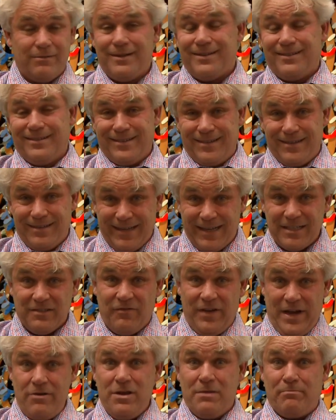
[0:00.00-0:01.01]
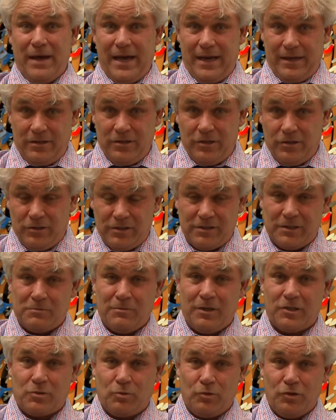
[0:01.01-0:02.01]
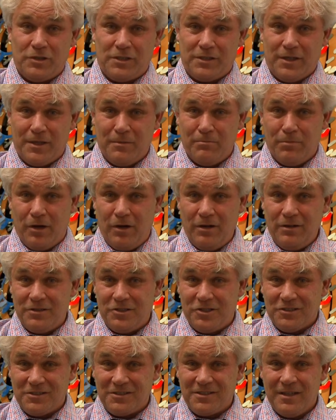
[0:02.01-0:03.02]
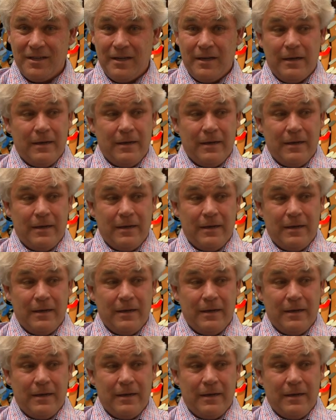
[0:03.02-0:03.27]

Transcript: Well, you know, that's very bad news. It's much worse than a biologist.